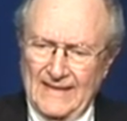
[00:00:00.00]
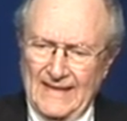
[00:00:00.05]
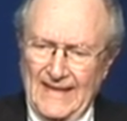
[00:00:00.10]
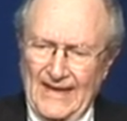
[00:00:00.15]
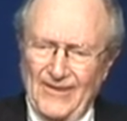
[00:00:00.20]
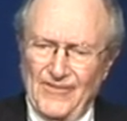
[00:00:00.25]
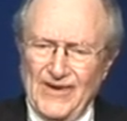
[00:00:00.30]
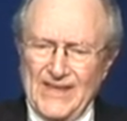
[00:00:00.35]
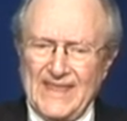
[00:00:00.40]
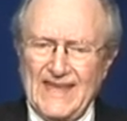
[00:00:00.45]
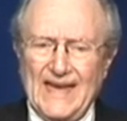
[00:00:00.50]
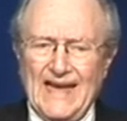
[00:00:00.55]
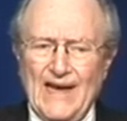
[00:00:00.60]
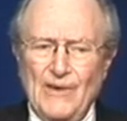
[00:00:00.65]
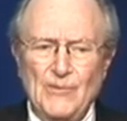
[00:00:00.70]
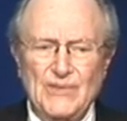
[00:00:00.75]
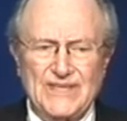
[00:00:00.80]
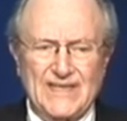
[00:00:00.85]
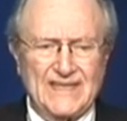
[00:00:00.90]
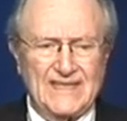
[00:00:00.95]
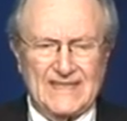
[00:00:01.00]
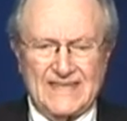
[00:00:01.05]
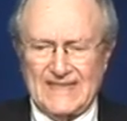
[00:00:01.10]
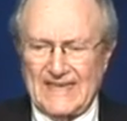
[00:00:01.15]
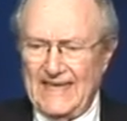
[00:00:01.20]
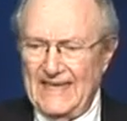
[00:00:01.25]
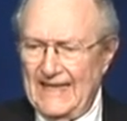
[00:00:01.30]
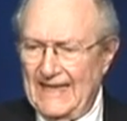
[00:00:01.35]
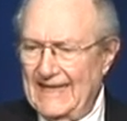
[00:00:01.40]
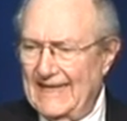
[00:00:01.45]
everything I was going to
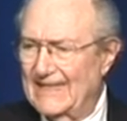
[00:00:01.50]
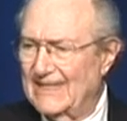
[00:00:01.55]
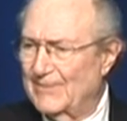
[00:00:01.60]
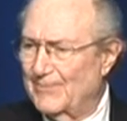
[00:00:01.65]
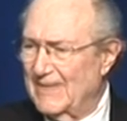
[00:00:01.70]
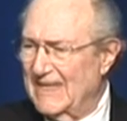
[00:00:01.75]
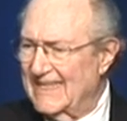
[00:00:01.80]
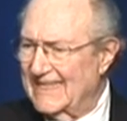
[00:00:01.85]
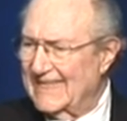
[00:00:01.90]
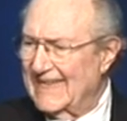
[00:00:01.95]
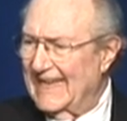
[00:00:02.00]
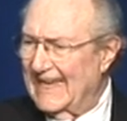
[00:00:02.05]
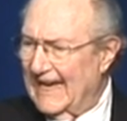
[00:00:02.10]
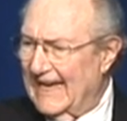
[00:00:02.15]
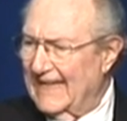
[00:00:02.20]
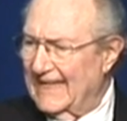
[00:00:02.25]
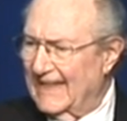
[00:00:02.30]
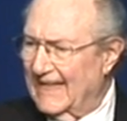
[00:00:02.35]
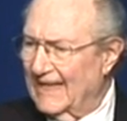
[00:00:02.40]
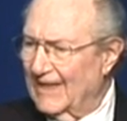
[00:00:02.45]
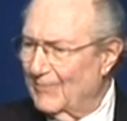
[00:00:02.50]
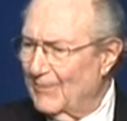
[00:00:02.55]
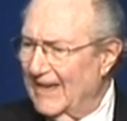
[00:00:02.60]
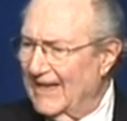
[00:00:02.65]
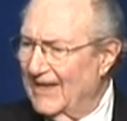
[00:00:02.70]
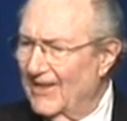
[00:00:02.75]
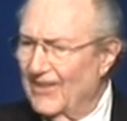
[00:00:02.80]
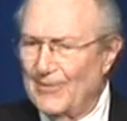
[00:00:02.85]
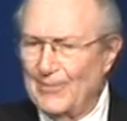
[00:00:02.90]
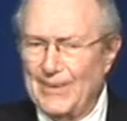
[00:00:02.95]
say has been said, I think,
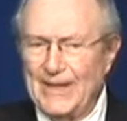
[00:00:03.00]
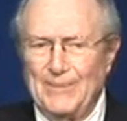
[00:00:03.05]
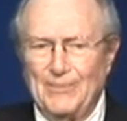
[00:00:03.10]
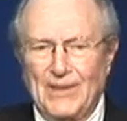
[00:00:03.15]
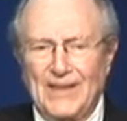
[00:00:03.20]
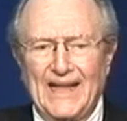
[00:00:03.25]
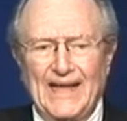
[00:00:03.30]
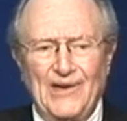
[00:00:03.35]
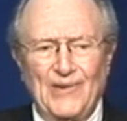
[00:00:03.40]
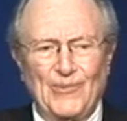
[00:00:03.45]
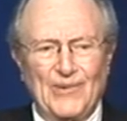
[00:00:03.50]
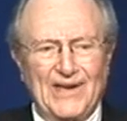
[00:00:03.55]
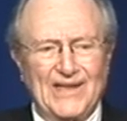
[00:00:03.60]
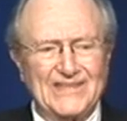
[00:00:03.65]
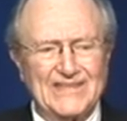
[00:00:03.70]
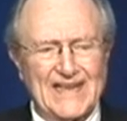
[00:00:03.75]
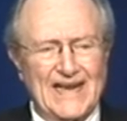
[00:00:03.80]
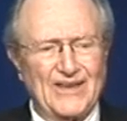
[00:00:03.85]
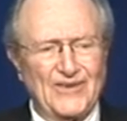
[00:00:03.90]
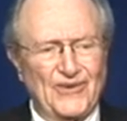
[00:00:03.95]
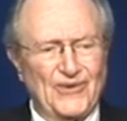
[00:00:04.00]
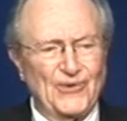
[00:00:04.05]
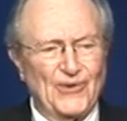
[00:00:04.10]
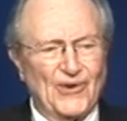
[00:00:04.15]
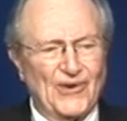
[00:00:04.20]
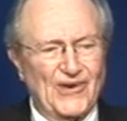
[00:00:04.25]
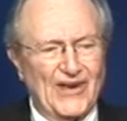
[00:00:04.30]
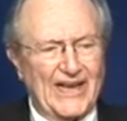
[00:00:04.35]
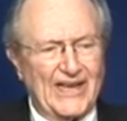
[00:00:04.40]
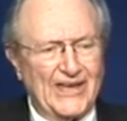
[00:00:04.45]
by other people. I don't want to sound too
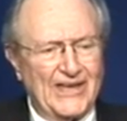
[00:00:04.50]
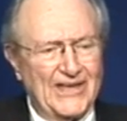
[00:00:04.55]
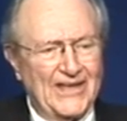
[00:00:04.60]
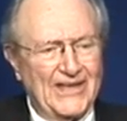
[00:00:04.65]
corny.